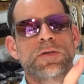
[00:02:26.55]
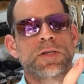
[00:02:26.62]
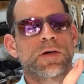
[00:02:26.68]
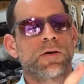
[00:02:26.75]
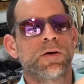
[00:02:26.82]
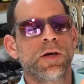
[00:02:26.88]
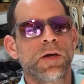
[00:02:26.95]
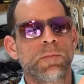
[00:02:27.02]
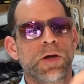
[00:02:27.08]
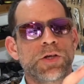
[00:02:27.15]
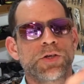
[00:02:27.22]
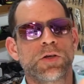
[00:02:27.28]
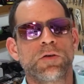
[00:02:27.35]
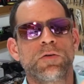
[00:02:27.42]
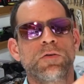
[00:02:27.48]
So make
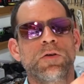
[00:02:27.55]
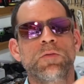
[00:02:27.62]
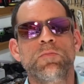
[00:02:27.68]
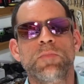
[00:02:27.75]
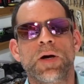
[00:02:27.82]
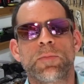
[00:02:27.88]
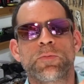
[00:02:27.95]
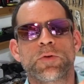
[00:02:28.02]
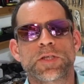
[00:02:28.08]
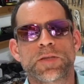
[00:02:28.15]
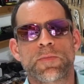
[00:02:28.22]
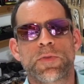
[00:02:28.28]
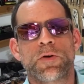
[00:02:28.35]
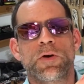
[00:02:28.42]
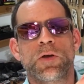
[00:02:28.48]
sure you lube them up with
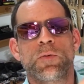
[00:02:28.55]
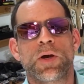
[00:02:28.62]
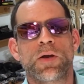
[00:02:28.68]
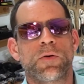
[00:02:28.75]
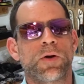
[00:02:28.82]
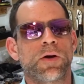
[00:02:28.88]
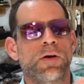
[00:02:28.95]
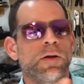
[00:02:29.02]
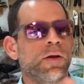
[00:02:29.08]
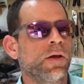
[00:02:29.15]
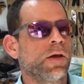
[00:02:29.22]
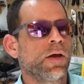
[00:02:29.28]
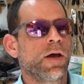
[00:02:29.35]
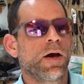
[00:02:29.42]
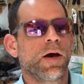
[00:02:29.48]
some 30 weight oil.
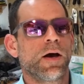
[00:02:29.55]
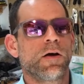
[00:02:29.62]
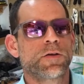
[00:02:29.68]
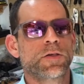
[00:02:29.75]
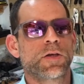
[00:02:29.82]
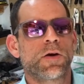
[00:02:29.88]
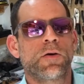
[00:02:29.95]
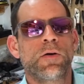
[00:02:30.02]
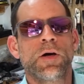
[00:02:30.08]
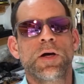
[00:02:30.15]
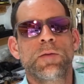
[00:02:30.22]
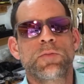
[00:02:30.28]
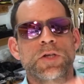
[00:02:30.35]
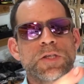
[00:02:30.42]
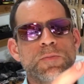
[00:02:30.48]
Also
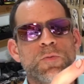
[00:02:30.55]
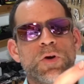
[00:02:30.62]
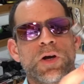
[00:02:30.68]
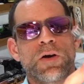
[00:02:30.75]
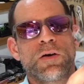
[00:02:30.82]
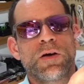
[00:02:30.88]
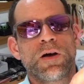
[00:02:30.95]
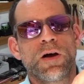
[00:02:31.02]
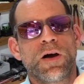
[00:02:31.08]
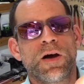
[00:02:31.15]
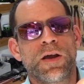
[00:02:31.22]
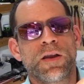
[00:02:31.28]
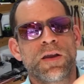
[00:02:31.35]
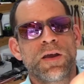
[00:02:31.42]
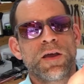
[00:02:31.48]
put some oil
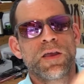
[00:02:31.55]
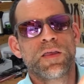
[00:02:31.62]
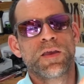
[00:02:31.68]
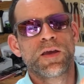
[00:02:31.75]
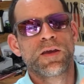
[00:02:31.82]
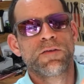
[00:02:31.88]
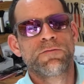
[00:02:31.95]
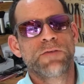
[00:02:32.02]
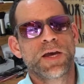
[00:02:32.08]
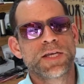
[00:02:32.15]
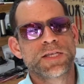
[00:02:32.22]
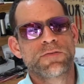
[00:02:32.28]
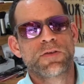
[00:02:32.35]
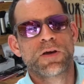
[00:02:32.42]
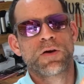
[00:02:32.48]
on the face
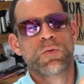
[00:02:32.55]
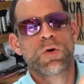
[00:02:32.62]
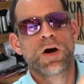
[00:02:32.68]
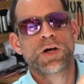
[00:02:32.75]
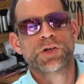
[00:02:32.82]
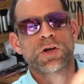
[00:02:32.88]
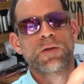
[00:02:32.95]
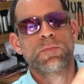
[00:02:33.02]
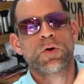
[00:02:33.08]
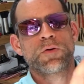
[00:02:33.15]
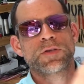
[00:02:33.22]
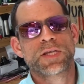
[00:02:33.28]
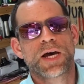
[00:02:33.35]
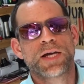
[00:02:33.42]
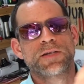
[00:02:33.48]
of the washer, on both
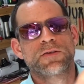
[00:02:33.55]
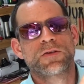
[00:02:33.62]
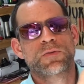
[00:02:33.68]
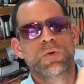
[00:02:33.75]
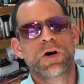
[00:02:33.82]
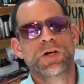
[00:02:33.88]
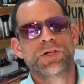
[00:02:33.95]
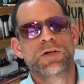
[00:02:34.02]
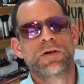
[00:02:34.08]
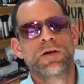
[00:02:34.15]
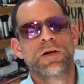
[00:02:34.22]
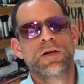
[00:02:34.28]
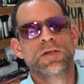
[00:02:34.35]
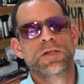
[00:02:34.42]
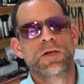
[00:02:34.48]
sides of this washer,
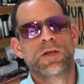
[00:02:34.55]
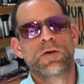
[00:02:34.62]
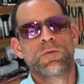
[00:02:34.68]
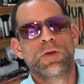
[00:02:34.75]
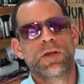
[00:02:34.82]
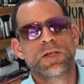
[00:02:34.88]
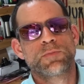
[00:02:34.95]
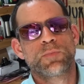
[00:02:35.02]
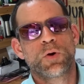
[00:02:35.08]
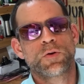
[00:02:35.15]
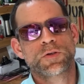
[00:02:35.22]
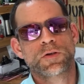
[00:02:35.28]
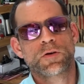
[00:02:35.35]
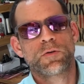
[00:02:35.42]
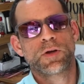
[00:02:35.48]
so that when these
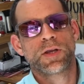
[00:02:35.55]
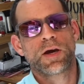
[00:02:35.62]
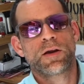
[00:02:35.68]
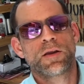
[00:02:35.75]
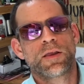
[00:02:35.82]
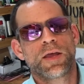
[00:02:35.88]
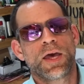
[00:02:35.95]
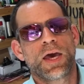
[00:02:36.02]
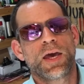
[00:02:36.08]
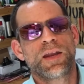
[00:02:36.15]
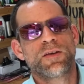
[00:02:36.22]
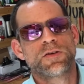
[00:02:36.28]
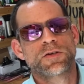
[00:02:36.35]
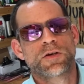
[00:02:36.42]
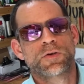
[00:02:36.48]
bolts are going down to the head and
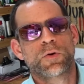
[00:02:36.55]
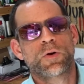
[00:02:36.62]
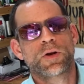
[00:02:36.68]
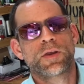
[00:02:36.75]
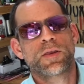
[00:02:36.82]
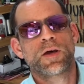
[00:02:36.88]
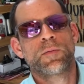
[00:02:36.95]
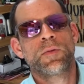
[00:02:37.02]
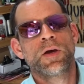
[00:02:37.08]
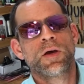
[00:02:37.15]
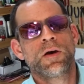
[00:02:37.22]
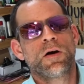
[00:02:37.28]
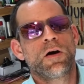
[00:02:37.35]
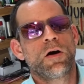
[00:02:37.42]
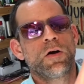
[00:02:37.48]
you start torquing them,
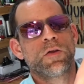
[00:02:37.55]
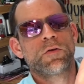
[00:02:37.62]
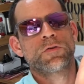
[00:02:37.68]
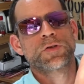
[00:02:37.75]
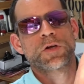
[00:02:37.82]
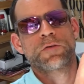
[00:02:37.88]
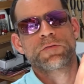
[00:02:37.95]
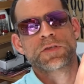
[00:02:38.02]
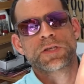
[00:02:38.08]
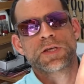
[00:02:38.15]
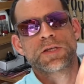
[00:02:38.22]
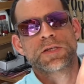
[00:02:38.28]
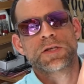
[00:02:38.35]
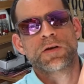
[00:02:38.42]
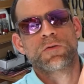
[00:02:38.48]
all the
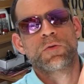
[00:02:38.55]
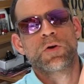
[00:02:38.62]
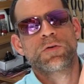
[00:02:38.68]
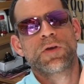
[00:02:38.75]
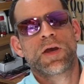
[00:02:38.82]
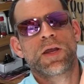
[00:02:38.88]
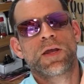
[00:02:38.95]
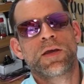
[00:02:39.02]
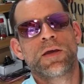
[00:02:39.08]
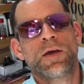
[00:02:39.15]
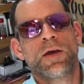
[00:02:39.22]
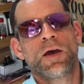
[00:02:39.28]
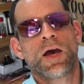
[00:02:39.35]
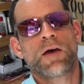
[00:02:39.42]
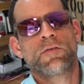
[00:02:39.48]
surfaces that are rotating
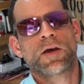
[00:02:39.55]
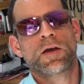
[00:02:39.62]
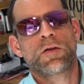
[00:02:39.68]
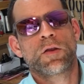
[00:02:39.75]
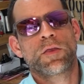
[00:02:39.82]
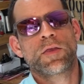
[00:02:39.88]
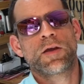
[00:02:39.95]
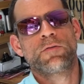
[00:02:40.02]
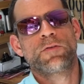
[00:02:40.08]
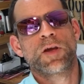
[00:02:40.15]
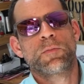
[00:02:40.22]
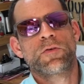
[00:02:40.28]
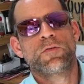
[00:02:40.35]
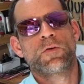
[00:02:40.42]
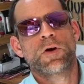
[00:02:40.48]
have like a little thin
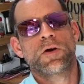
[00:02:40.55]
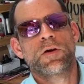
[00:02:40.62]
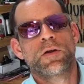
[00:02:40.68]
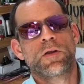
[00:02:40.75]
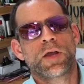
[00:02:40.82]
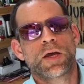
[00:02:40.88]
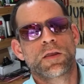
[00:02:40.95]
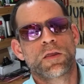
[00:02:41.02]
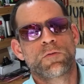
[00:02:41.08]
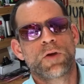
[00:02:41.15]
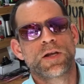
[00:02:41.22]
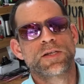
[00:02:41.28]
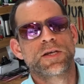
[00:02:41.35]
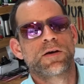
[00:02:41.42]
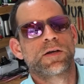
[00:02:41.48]
film of oil, like the
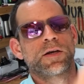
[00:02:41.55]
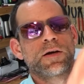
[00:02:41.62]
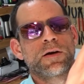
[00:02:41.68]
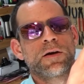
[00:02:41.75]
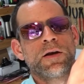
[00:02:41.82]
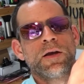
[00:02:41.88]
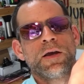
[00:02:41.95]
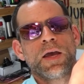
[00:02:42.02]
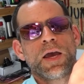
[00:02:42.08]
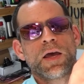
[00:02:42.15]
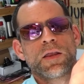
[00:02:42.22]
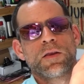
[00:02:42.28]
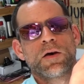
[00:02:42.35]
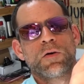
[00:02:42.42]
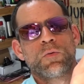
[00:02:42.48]
threads down here
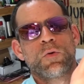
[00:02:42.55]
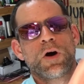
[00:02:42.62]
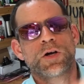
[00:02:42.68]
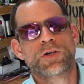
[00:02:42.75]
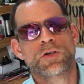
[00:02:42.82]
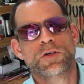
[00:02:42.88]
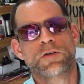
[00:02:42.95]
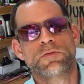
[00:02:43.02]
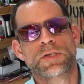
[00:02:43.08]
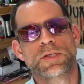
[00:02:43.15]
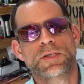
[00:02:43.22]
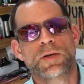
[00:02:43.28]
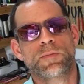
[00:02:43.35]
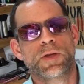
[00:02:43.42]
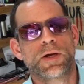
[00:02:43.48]
and the washer surfaces
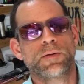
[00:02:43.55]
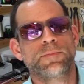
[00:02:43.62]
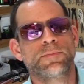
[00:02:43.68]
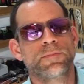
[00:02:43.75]
up there.